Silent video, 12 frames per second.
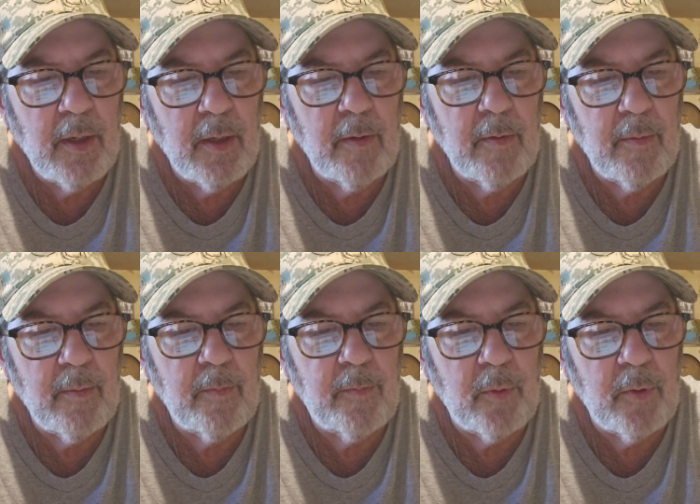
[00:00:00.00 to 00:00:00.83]
uh,
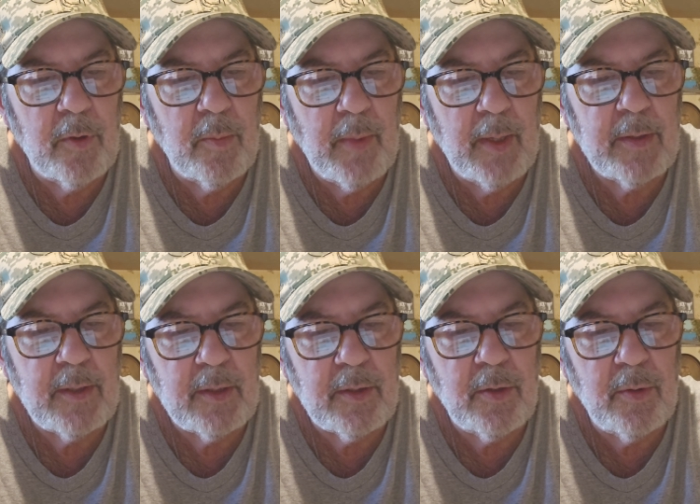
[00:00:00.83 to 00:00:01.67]
for
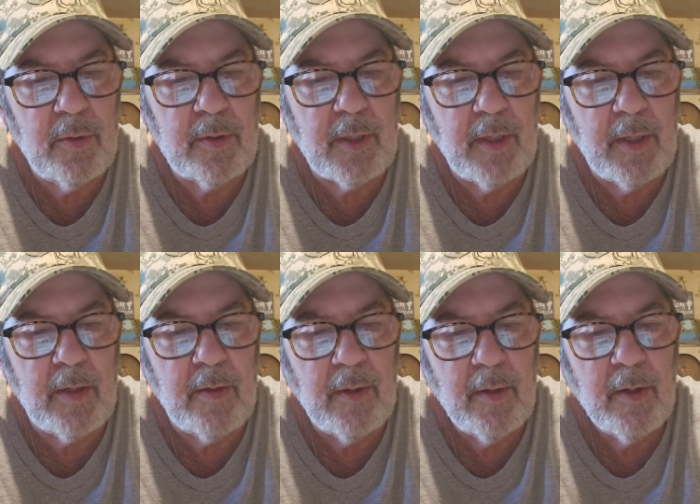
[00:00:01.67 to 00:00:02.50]
domestic students
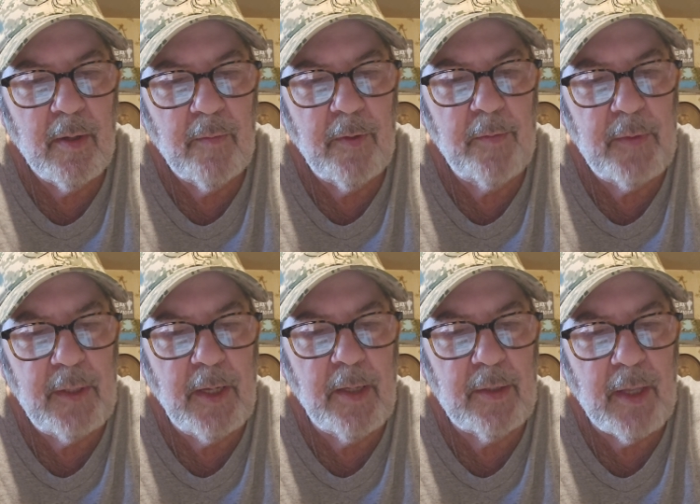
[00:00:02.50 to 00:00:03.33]
and
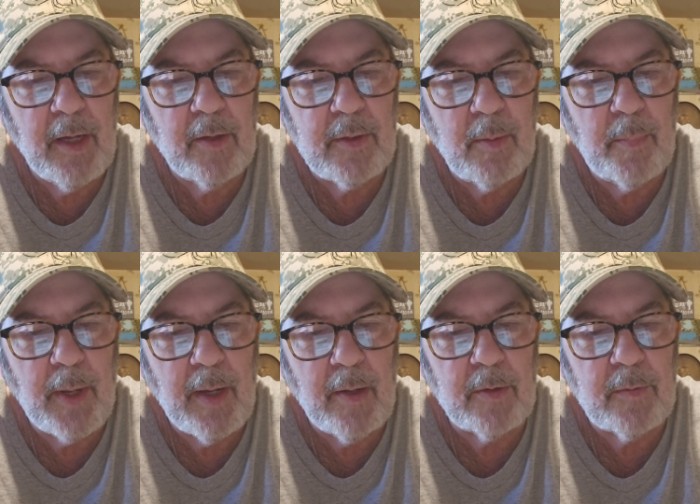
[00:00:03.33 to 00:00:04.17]

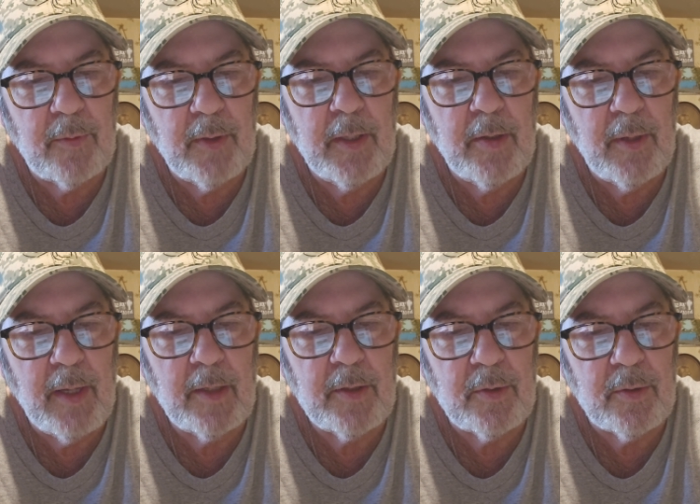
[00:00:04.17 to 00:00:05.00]
£58,000 for
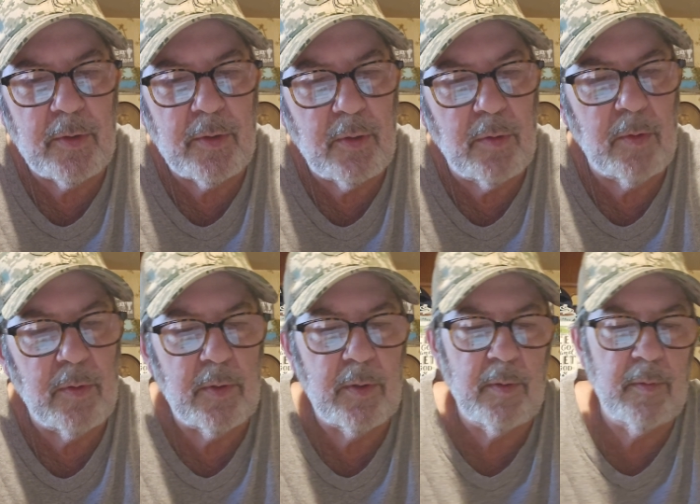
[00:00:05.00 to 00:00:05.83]
international
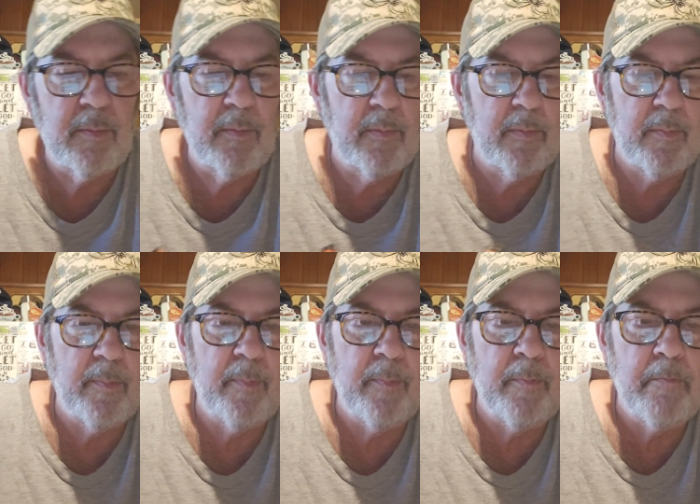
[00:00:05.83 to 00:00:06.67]
students.
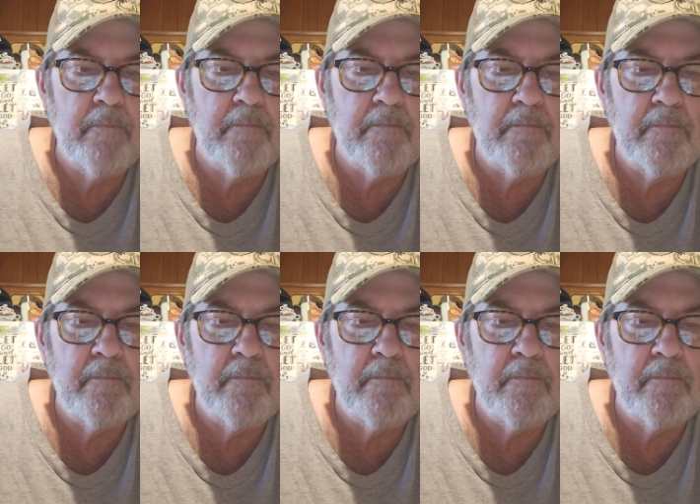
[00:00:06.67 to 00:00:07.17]
Hmm.